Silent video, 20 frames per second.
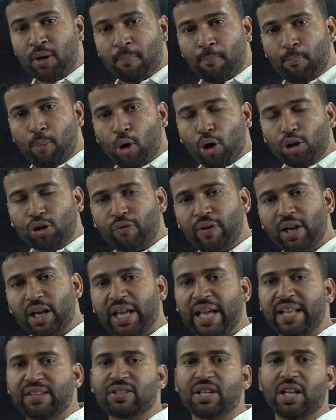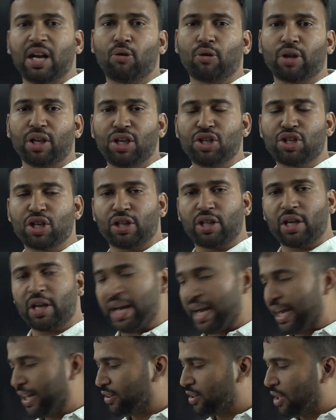both will cancel out each other
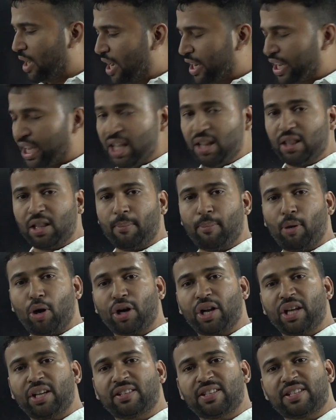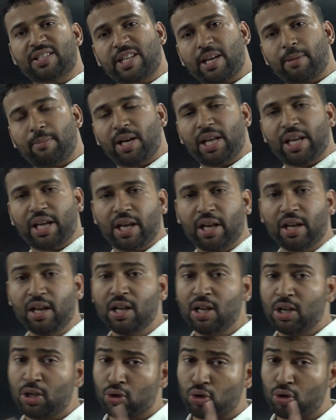and again the body is stable here,